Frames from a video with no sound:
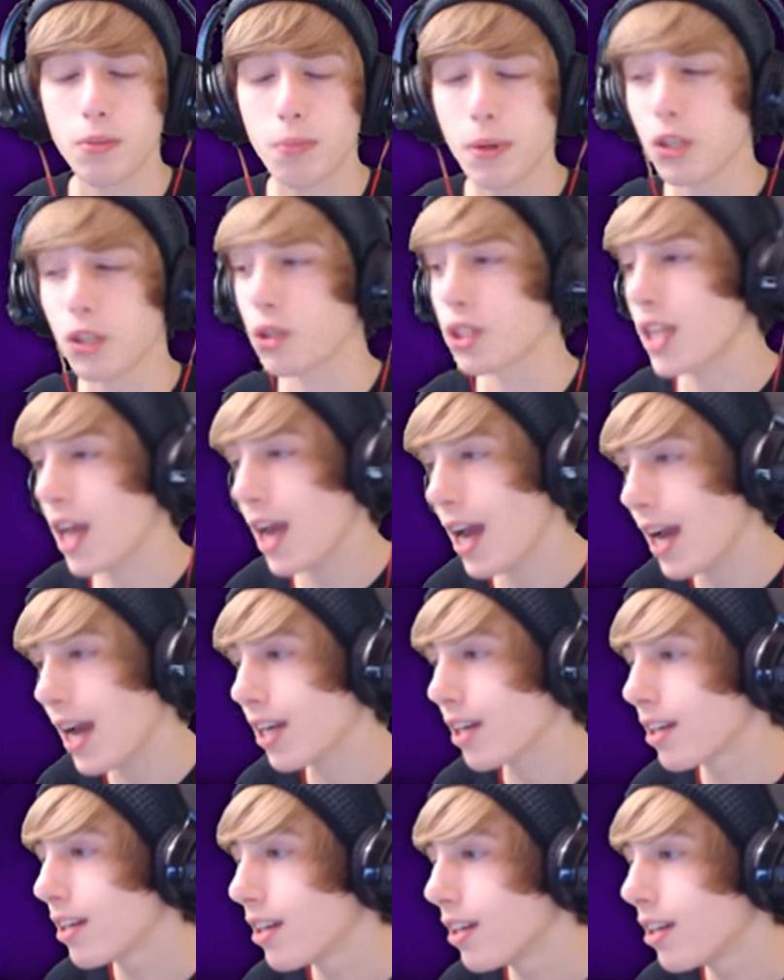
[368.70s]
special
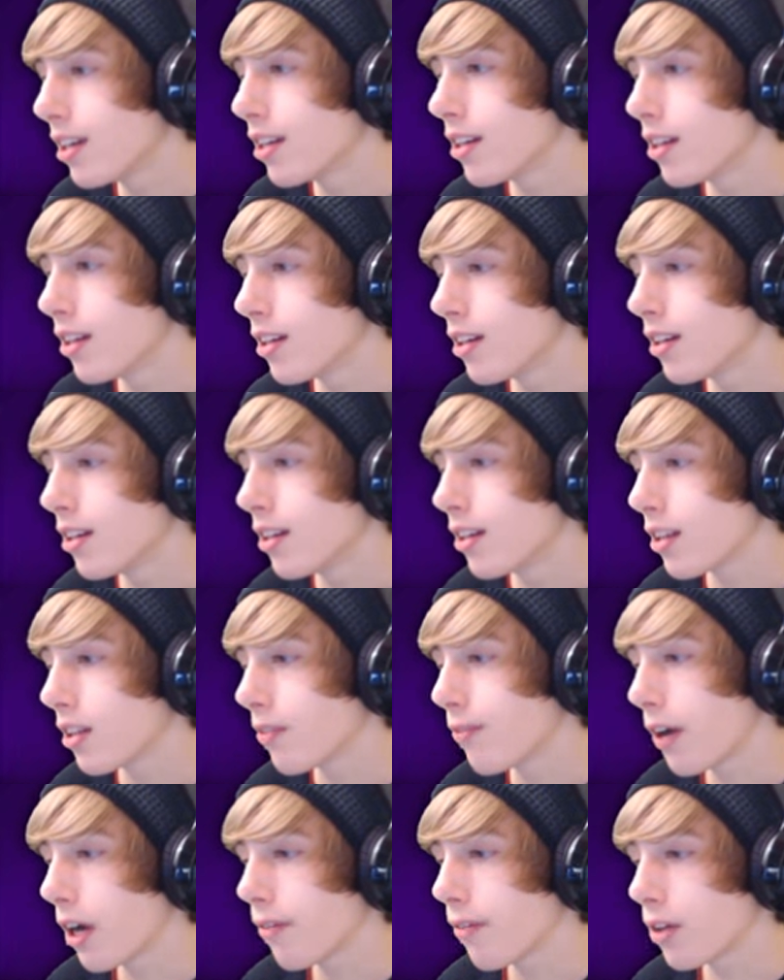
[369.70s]
attack.
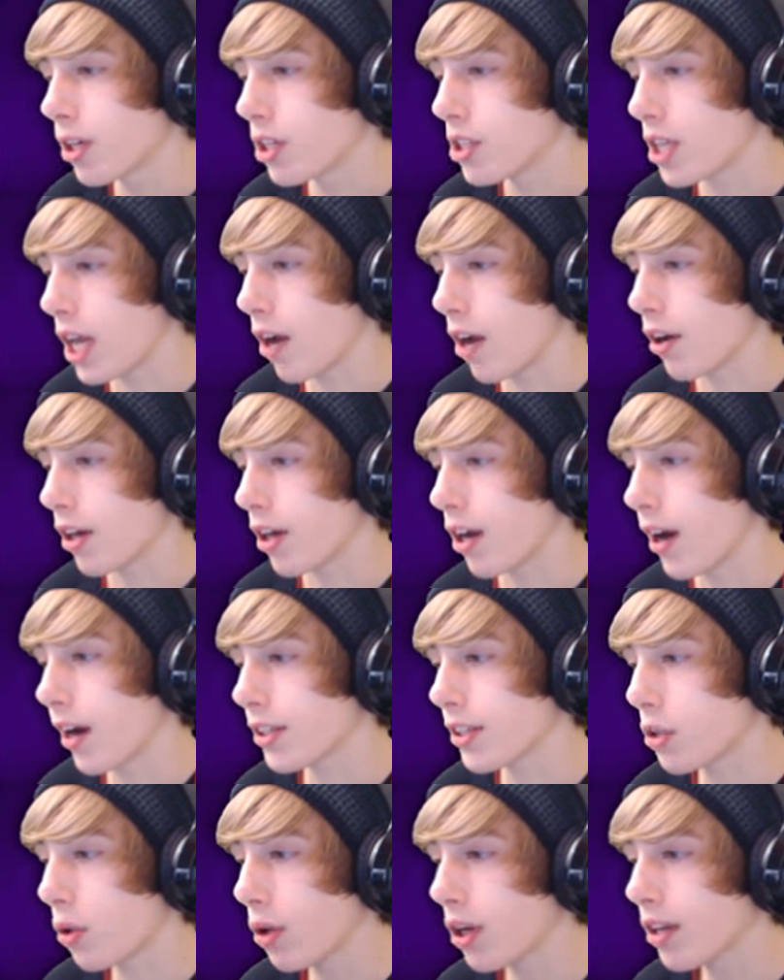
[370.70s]
It's very, very scary. All right,
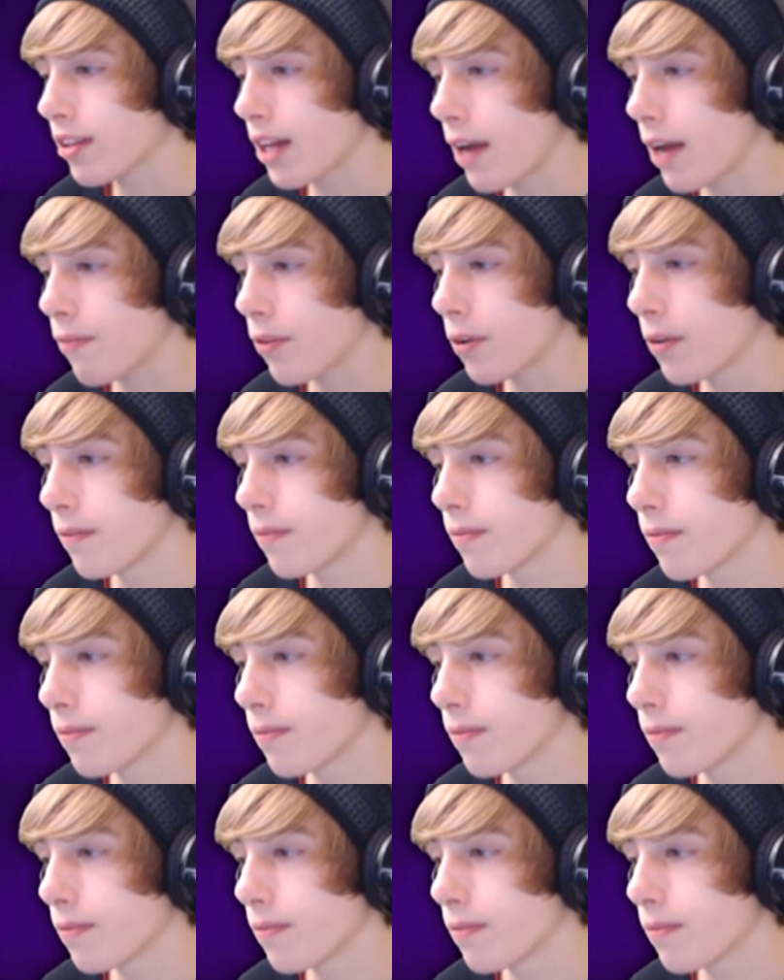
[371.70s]
let's go into Cypher.